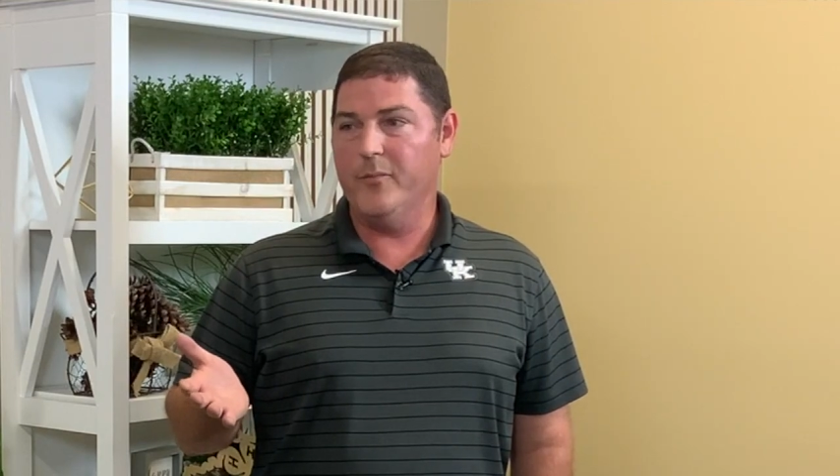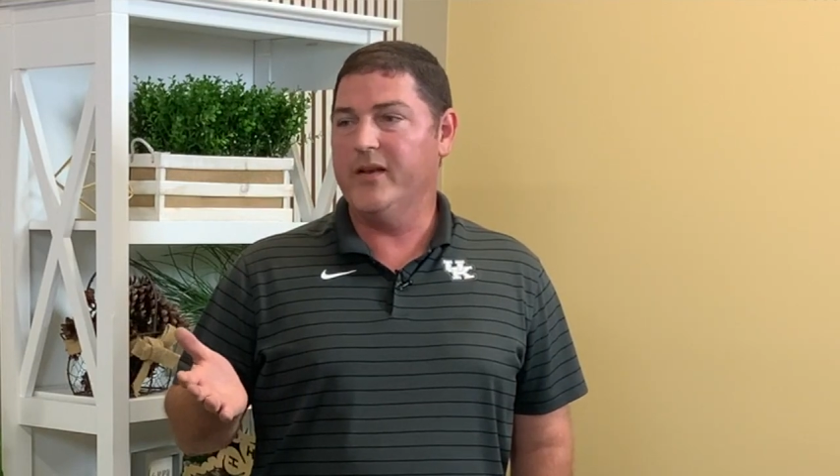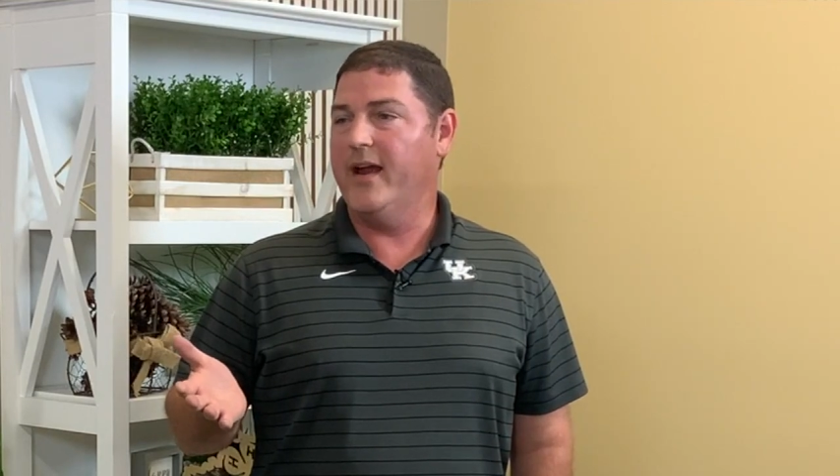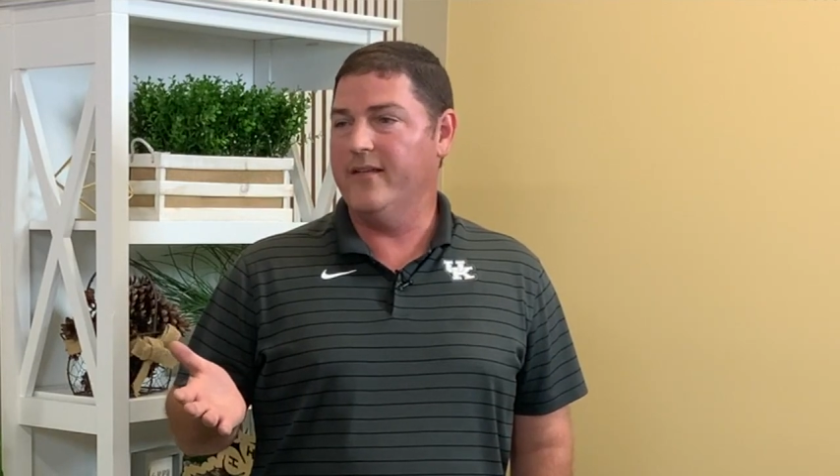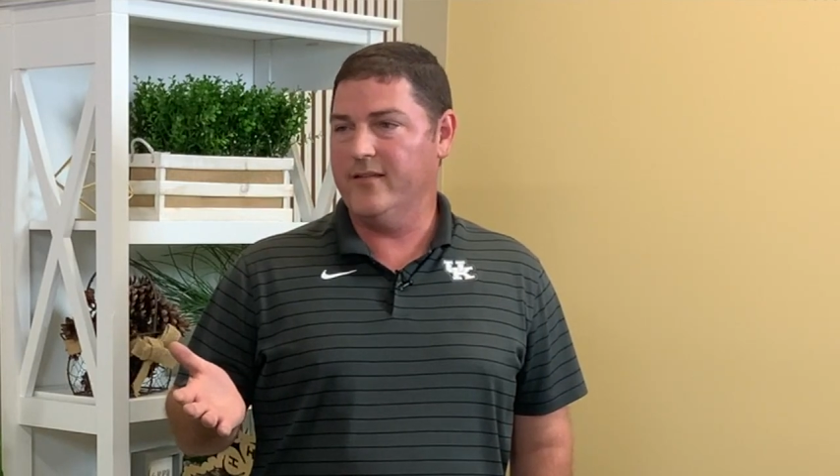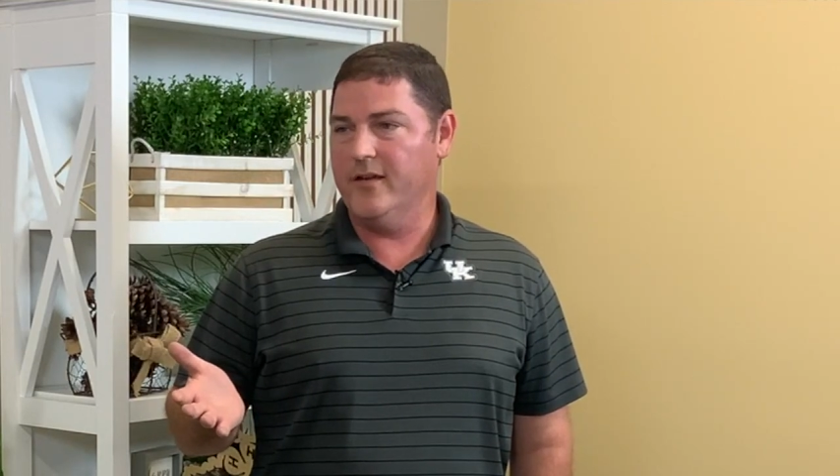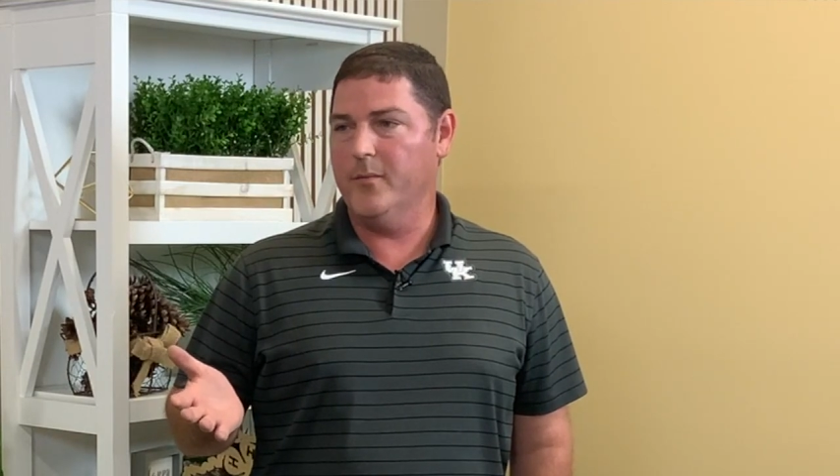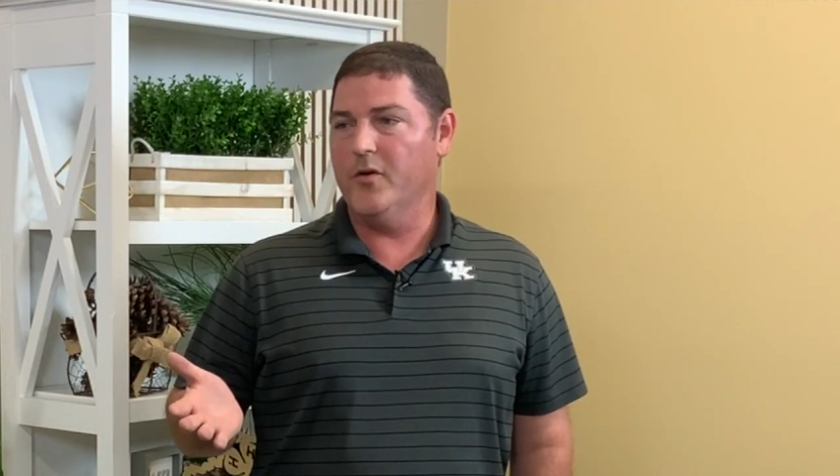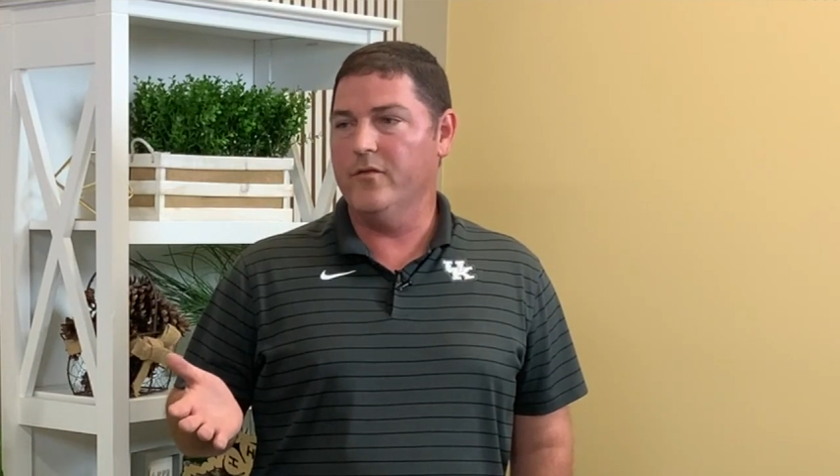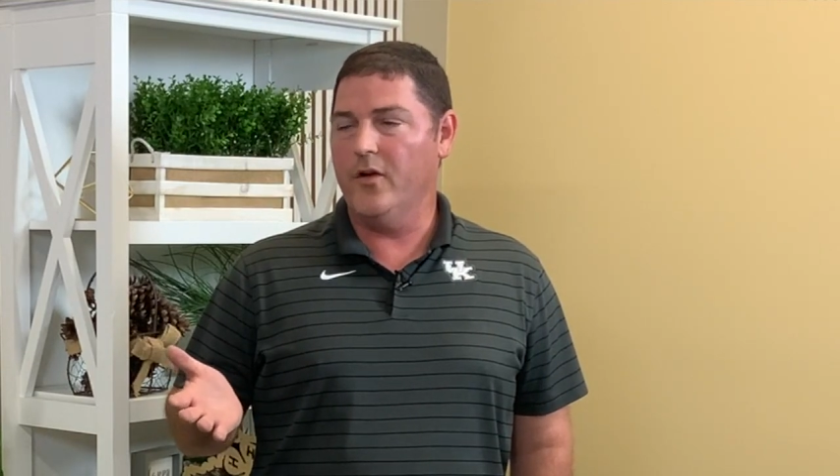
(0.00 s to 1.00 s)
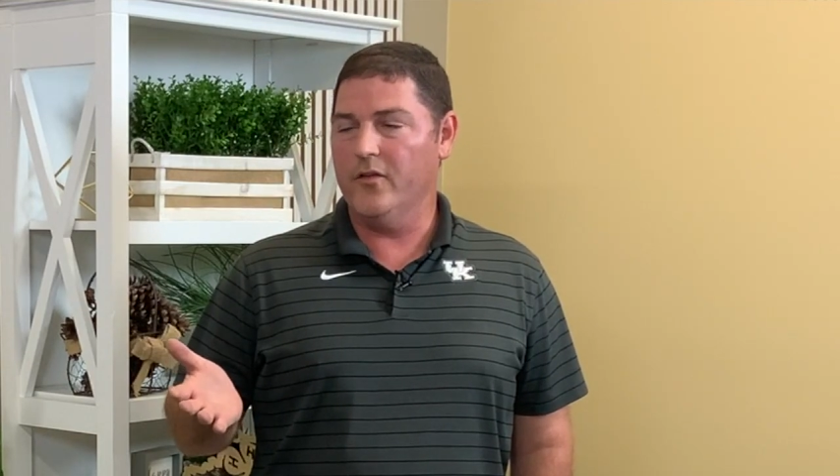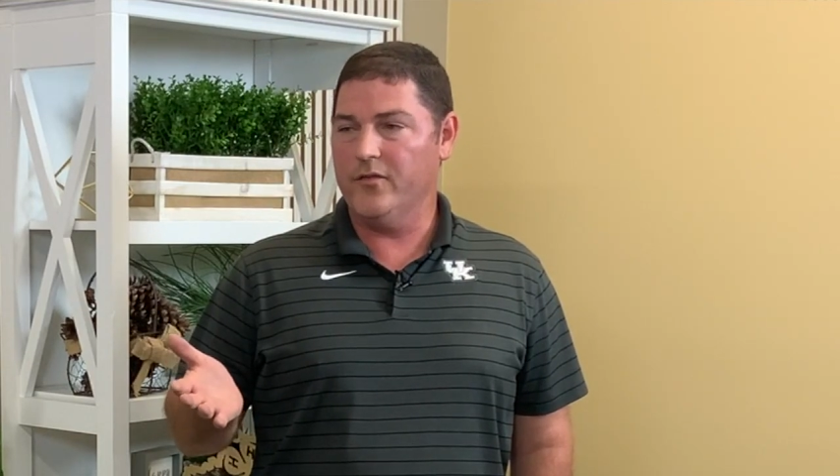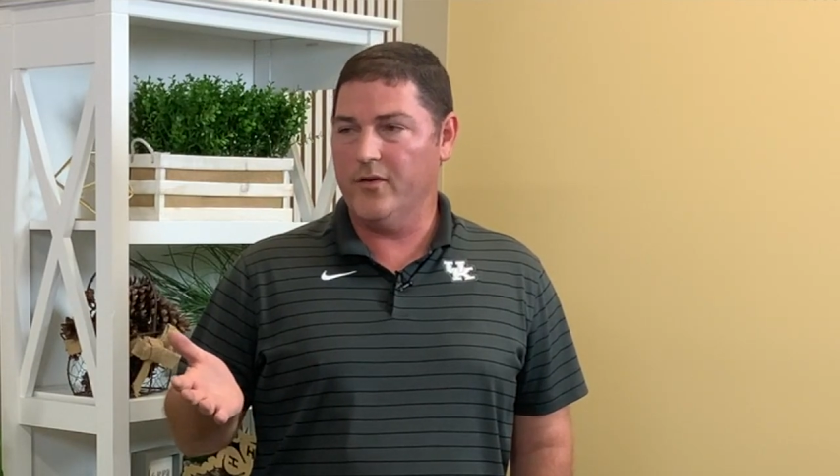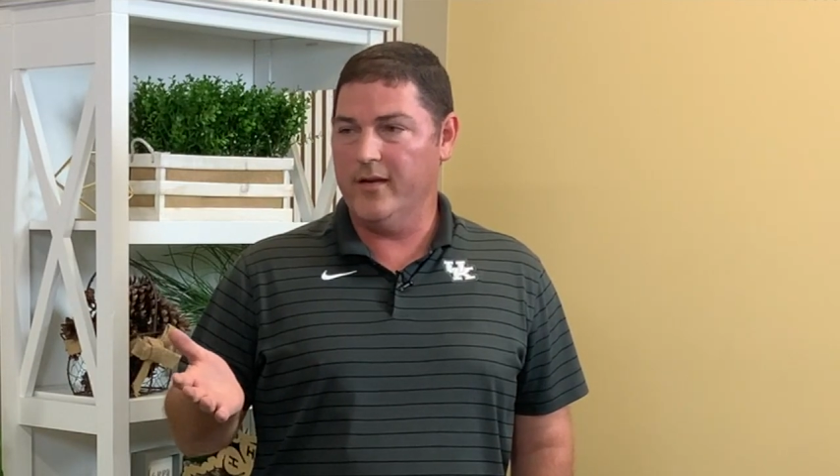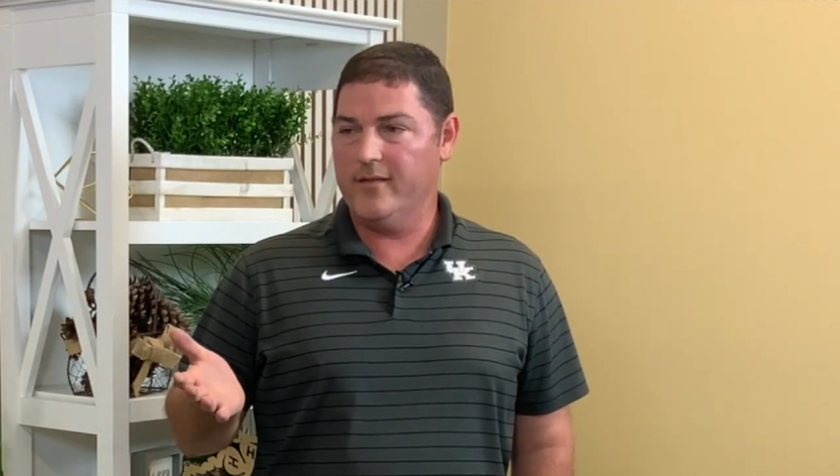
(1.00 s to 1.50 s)
potassium or
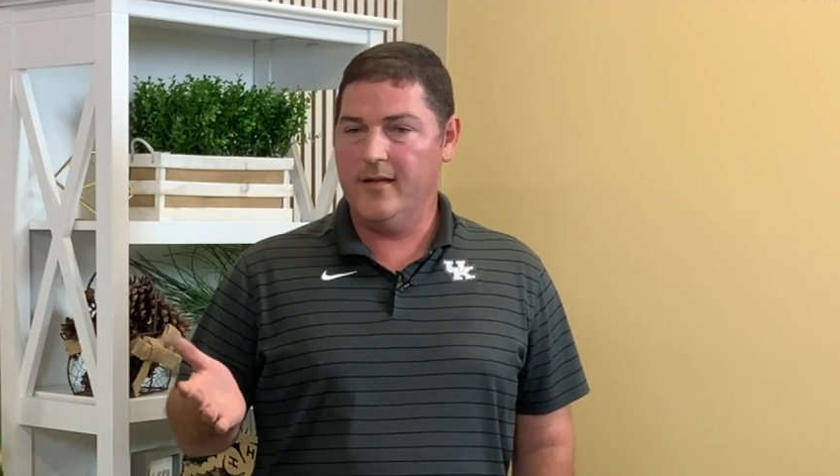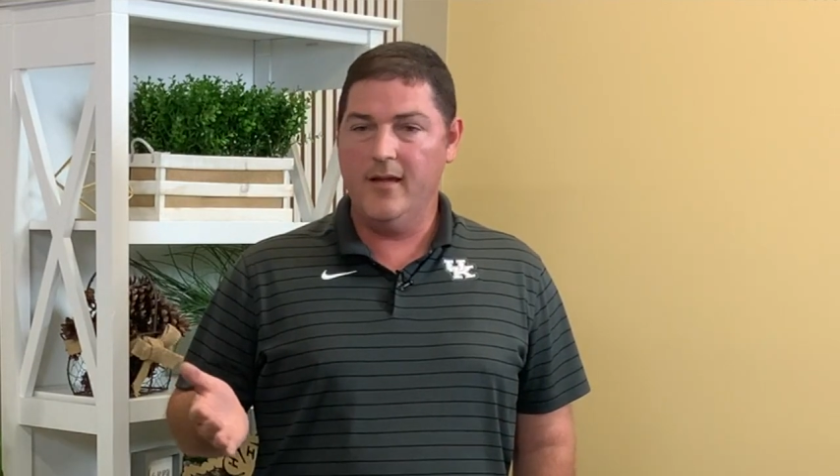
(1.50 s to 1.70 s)
phosphorus.